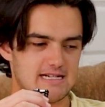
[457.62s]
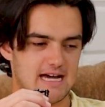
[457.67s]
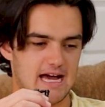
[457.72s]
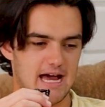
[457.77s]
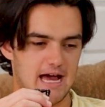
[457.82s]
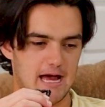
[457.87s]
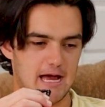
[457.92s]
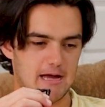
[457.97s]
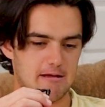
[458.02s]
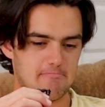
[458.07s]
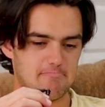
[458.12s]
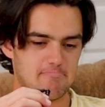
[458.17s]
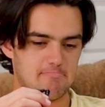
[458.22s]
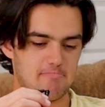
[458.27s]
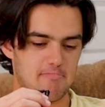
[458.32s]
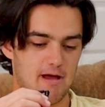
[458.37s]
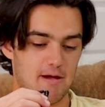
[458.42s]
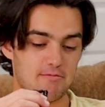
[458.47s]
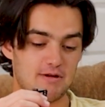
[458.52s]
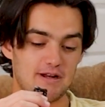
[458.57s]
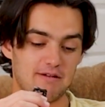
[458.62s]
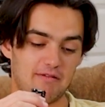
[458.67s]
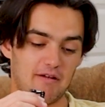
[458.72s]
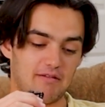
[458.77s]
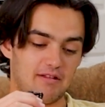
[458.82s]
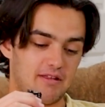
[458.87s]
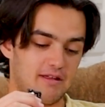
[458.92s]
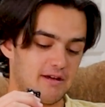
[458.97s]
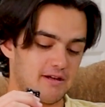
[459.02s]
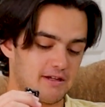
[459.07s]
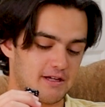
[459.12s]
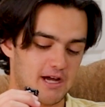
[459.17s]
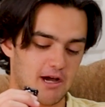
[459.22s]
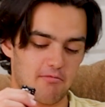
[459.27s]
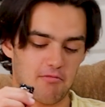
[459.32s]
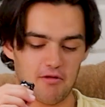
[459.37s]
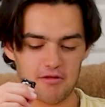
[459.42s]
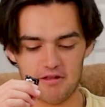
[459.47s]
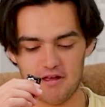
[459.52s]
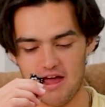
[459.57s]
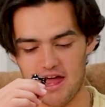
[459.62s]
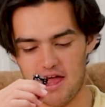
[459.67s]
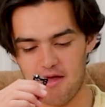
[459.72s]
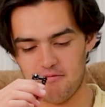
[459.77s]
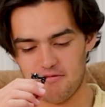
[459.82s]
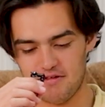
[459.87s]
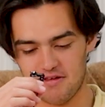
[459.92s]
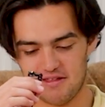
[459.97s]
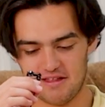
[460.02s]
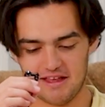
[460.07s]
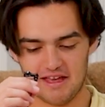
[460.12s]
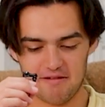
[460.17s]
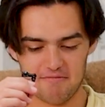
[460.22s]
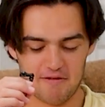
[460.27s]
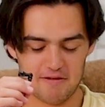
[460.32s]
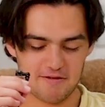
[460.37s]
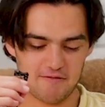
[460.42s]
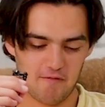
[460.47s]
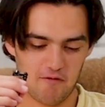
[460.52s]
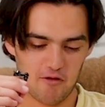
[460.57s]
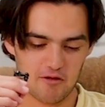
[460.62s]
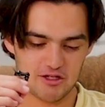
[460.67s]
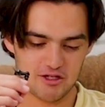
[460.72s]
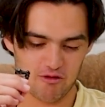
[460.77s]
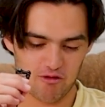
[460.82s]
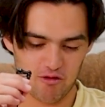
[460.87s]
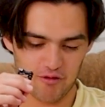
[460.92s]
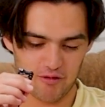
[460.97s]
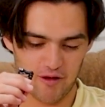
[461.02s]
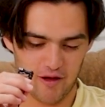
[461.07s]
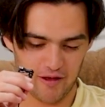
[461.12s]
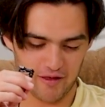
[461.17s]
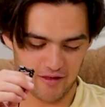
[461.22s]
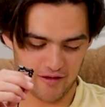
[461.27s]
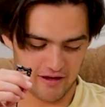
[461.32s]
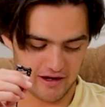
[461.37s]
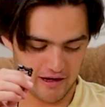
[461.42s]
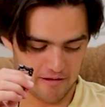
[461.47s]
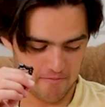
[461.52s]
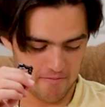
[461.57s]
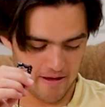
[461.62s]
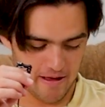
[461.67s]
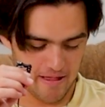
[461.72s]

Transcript: I might even have to see it a couple of times just to get my full general thoughts on it.